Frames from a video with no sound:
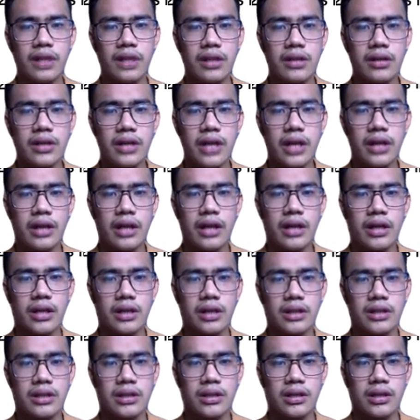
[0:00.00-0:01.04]
internet
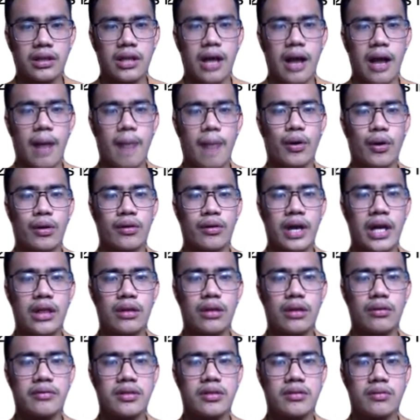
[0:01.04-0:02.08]
addiction among grade
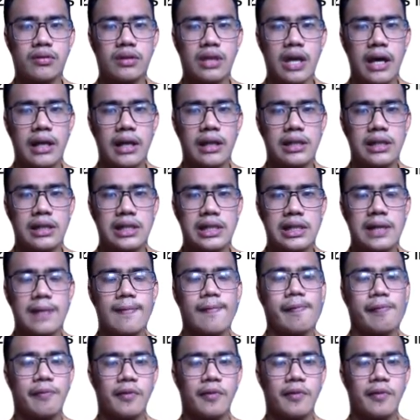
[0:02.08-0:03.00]
12 students